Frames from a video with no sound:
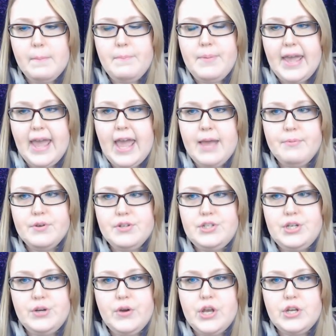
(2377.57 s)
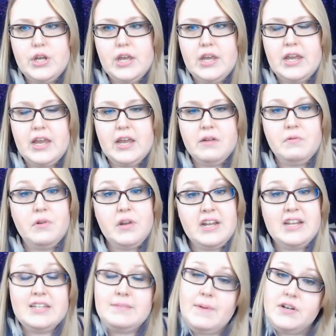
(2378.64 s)
be able to, and
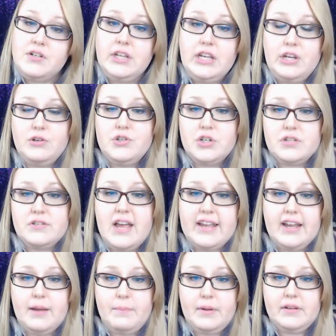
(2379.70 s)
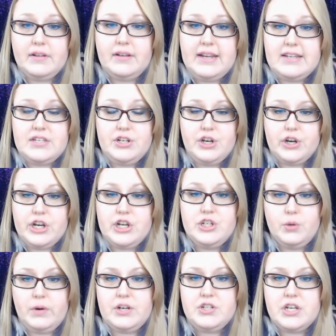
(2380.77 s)
especially use your psychic abilities and your
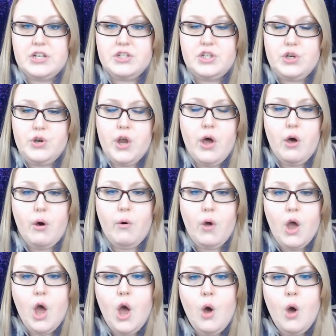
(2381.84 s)
intuition to know